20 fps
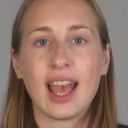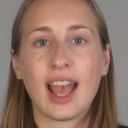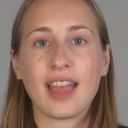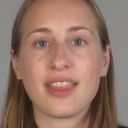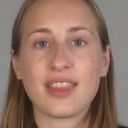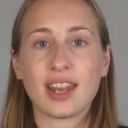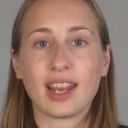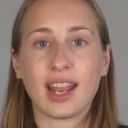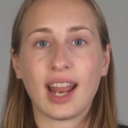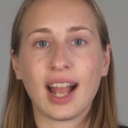
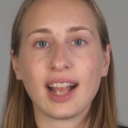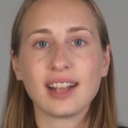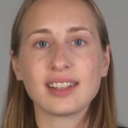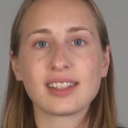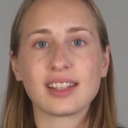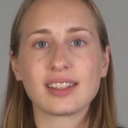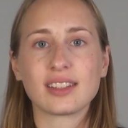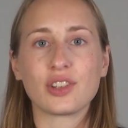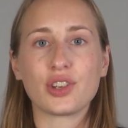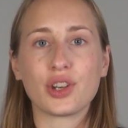and that it
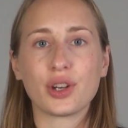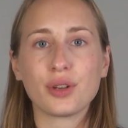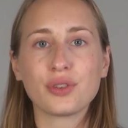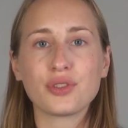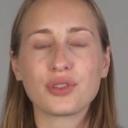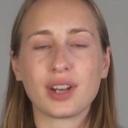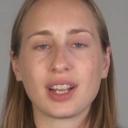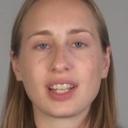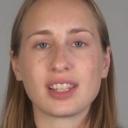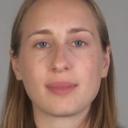acts as a
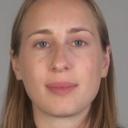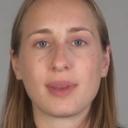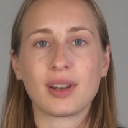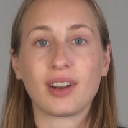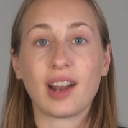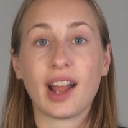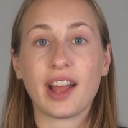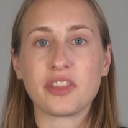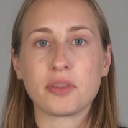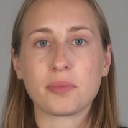
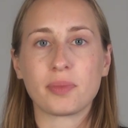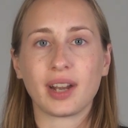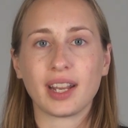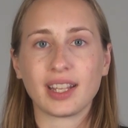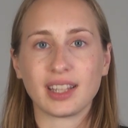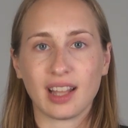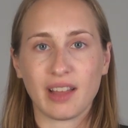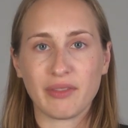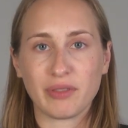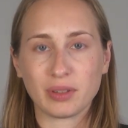neurotransmitter at the
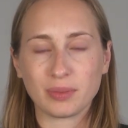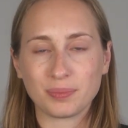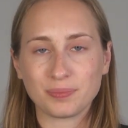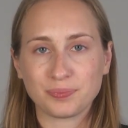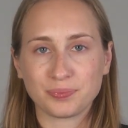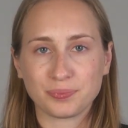brain level.